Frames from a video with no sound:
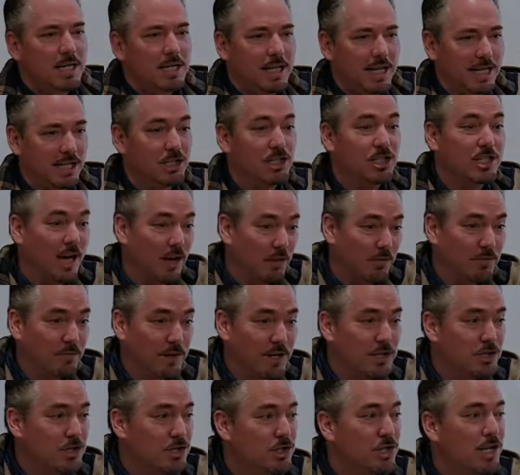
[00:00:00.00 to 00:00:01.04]
like
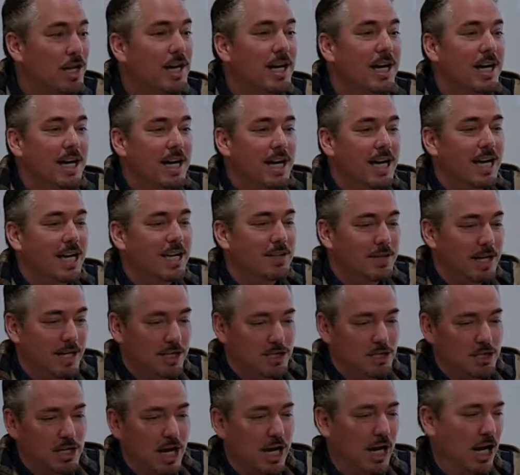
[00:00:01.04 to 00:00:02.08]
selfish and,
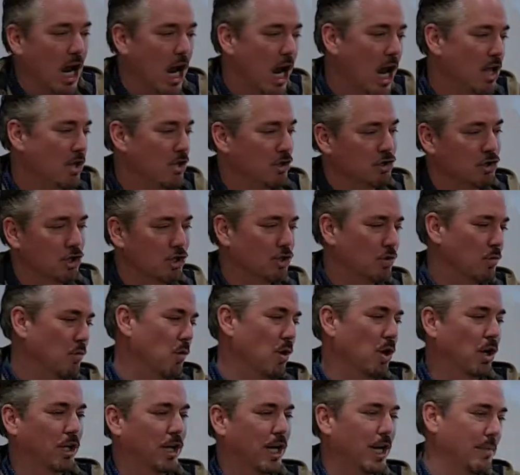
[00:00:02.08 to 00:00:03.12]
and saying, "Hey, this isn't
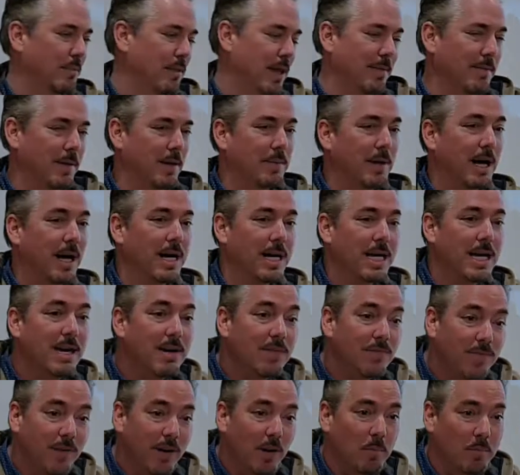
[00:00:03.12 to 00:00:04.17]
working," blah blah blah, he
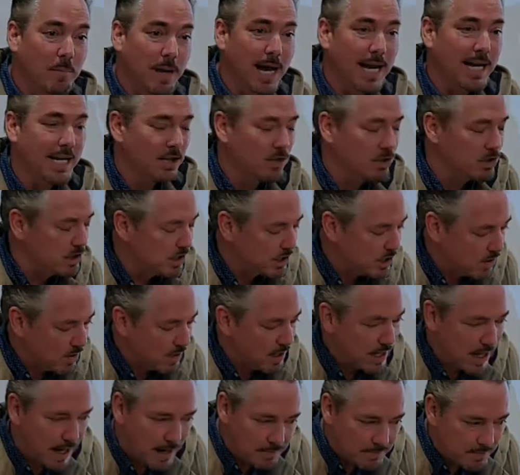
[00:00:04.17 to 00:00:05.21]
felt bad. He goes, "You know
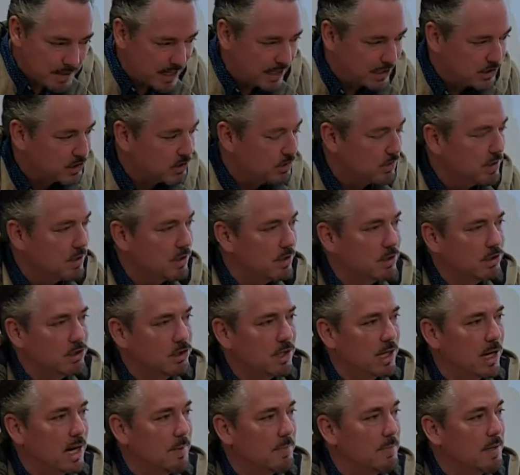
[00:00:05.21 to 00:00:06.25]
what? I'm not doing a good
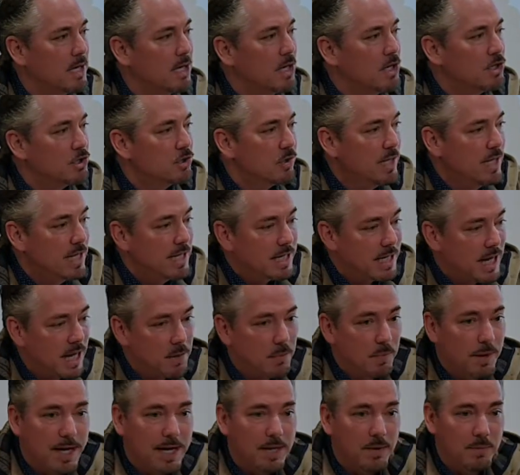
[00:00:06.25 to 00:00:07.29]
job." So he and I
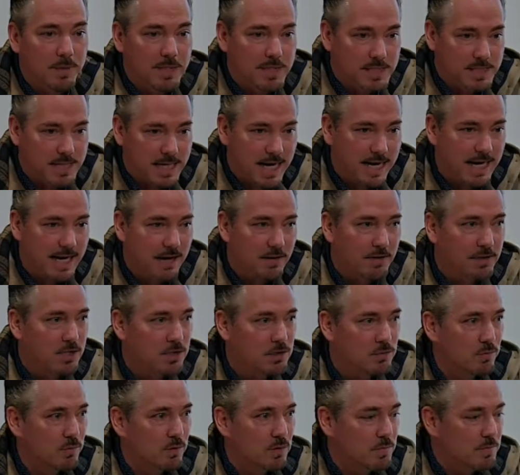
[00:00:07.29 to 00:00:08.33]
went and we sat out in
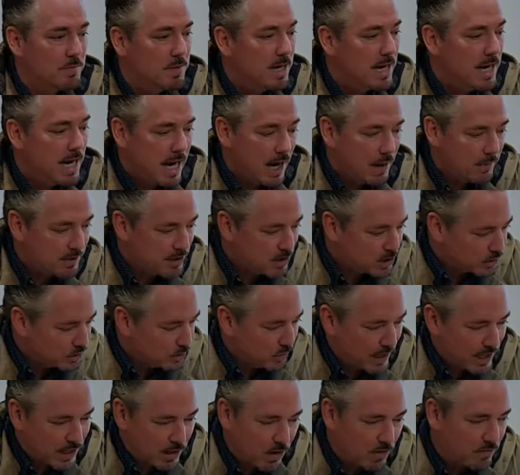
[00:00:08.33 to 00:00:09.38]
this room and we just
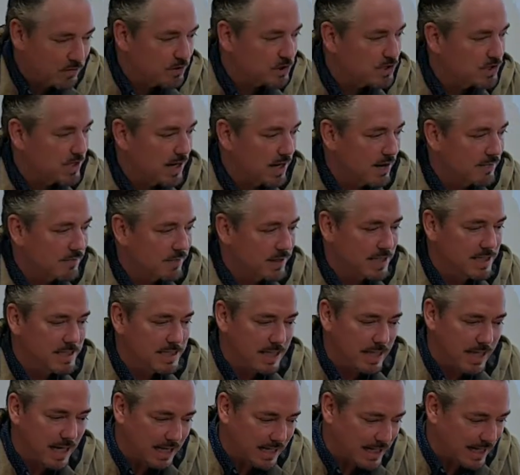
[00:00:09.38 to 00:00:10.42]
went over stuff and he
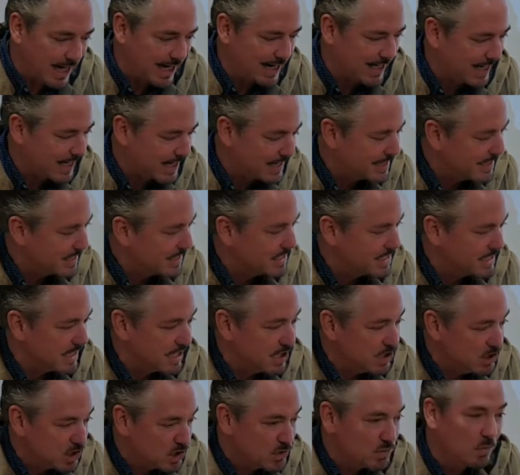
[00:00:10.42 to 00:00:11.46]
said, I gotta get this. And
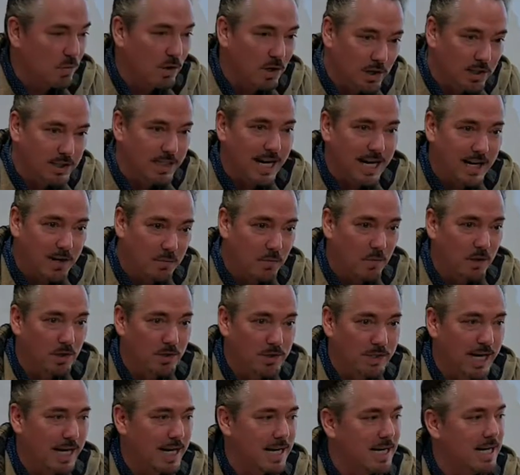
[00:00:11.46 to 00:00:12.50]
he just worked at it,
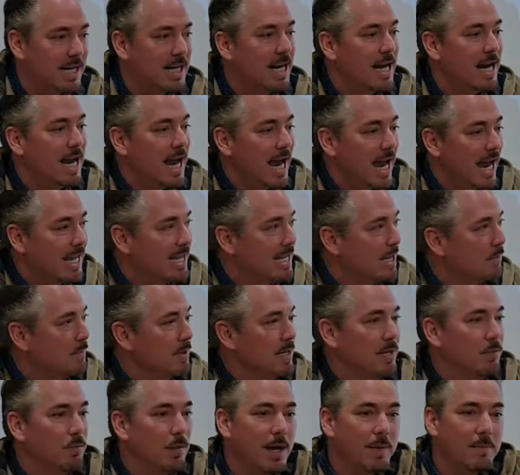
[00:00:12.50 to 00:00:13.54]
worked at it. And then
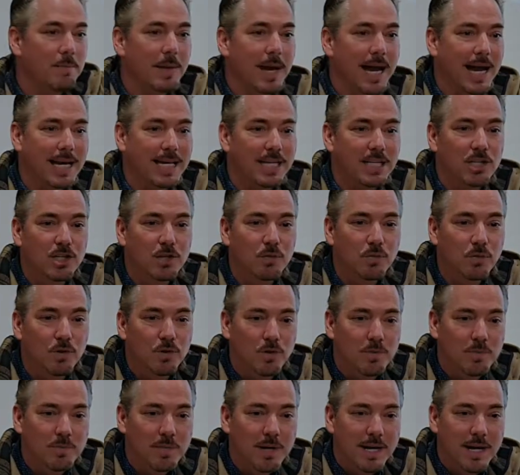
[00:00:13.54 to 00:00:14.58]
we went back into the
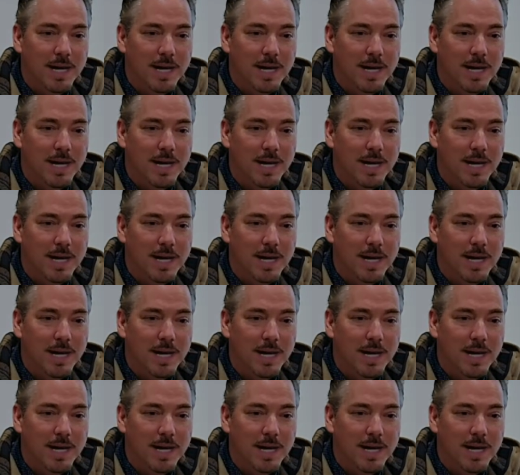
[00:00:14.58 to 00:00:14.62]
room